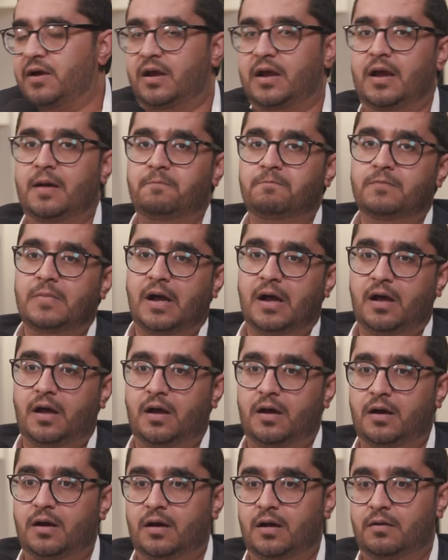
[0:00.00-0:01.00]
Okay.
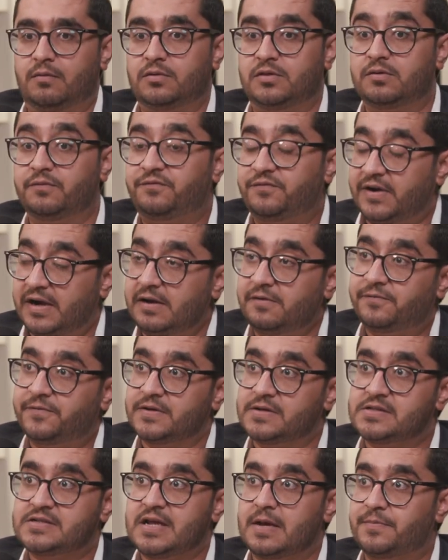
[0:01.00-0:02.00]
The very
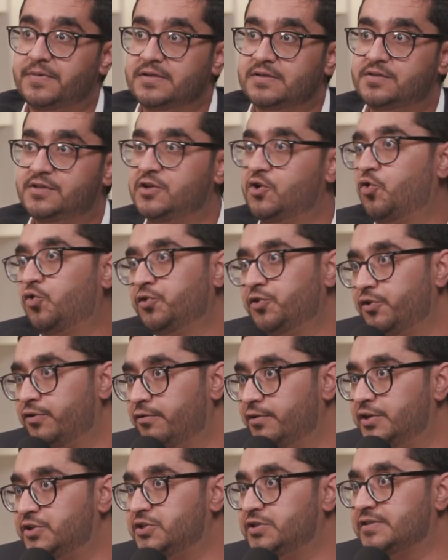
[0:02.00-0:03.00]
first step is the owner
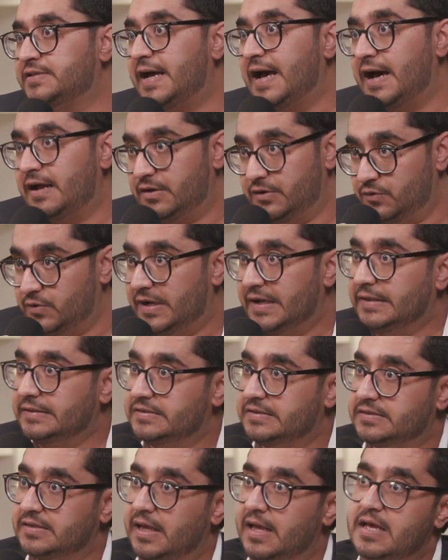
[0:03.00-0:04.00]
reaches out to
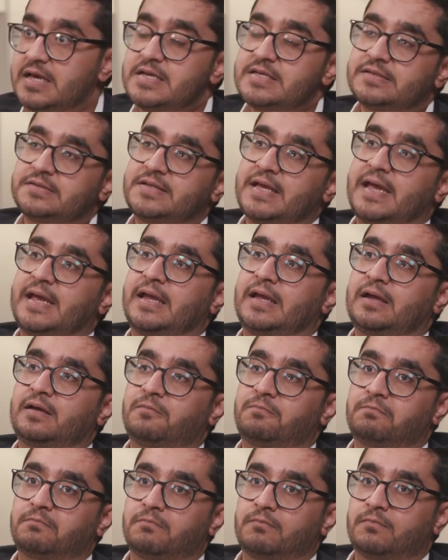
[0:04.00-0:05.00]
us
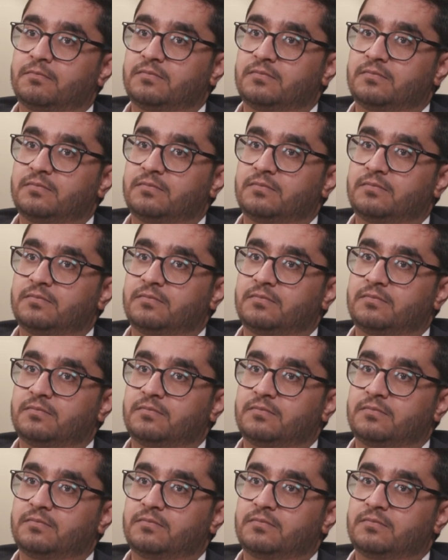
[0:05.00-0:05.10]
saying,